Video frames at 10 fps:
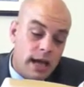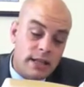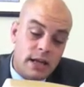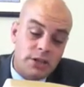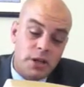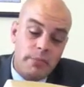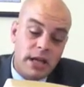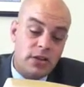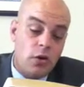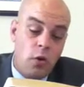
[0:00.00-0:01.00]
"And thou shalt
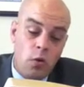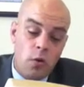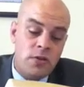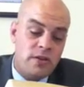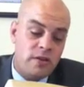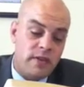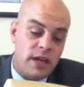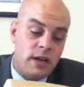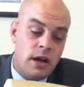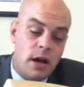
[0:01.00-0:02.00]
make the horns of
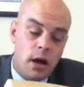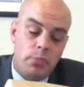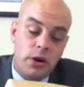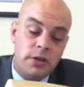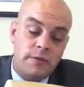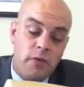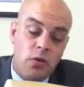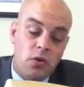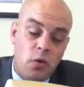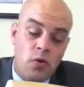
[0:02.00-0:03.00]
it upon the
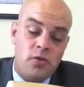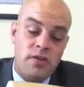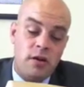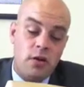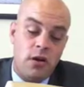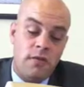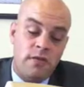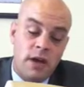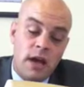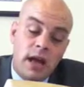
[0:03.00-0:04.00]
4 corners thereof.
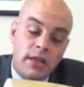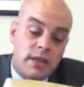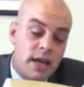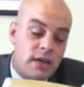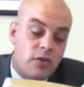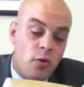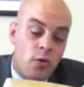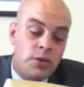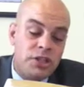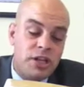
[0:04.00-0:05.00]
His
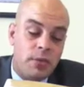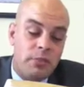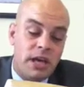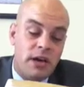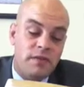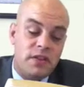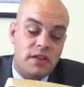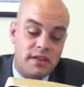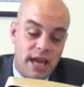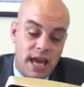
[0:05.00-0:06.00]
horns shall be of the
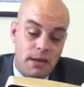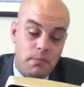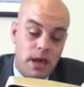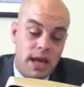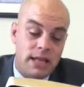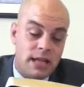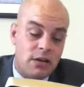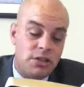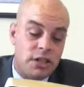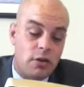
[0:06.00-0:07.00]
same, and
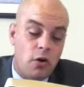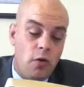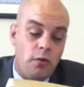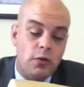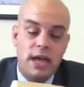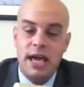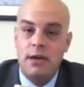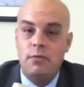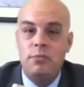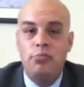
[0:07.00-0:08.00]
thou shalt overlay
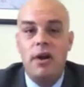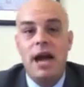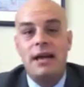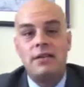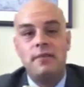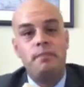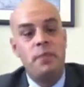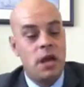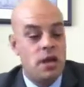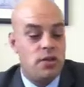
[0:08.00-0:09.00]
it with brass."
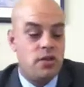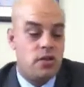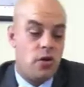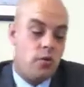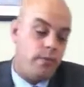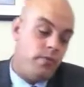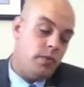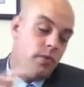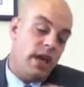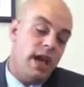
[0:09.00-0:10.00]
So
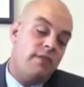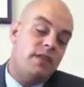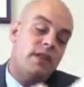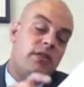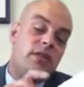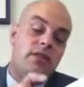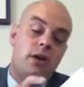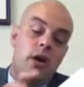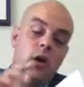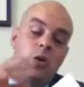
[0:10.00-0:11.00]
we have
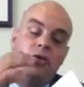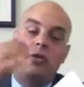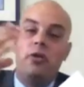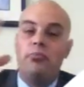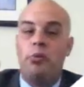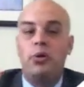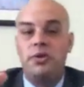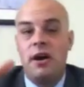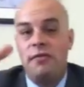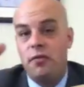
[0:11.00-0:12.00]
this altar of
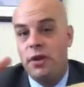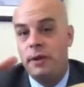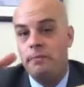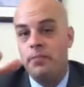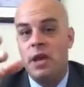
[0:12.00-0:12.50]
burnt offering.